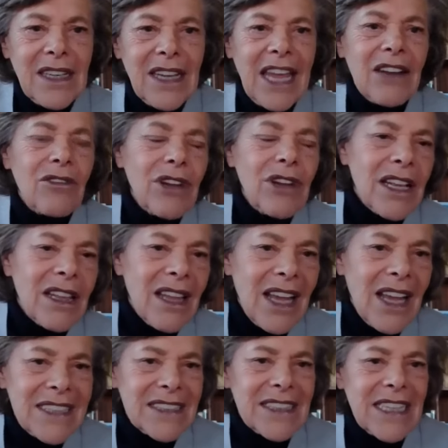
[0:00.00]
And right.
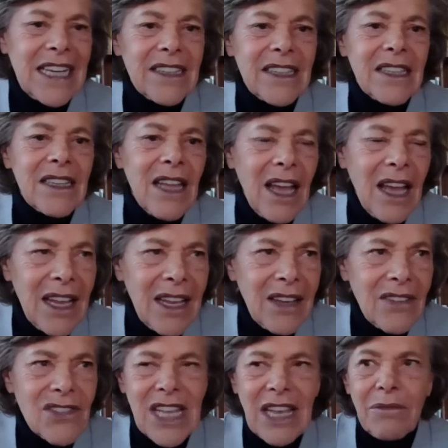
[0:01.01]
Realize that the
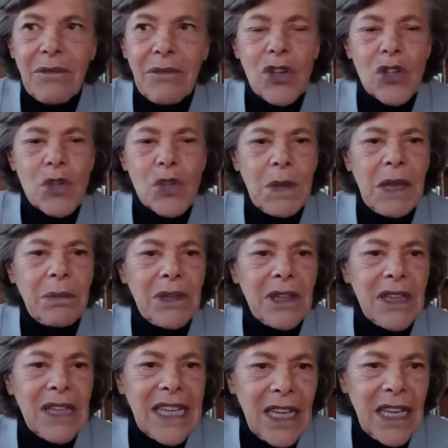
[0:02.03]
lives that most people
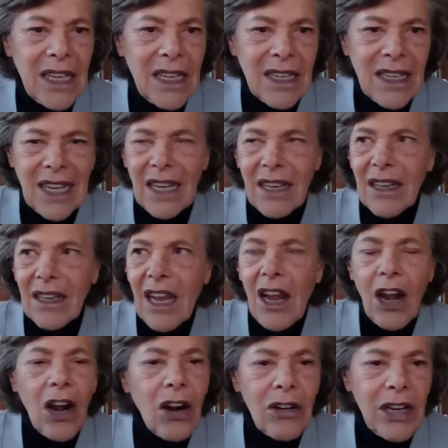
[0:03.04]
lead and
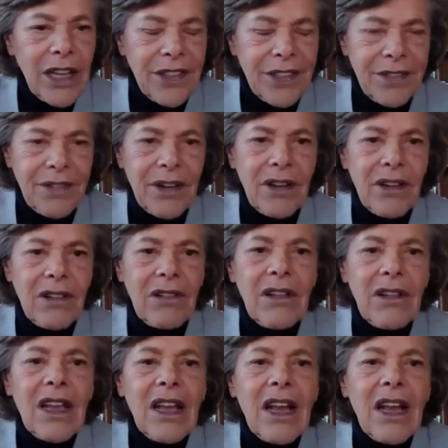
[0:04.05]
hurry through,